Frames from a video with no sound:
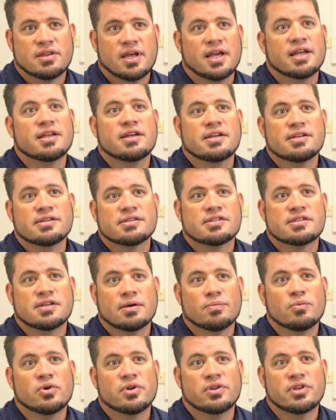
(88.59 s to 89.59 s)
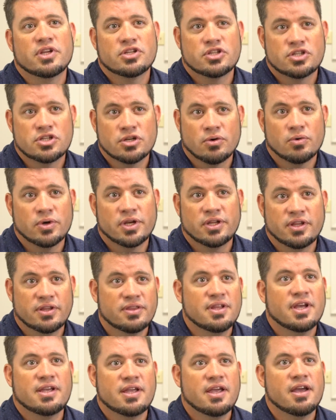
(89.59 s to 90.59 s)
that is someone that's showing that they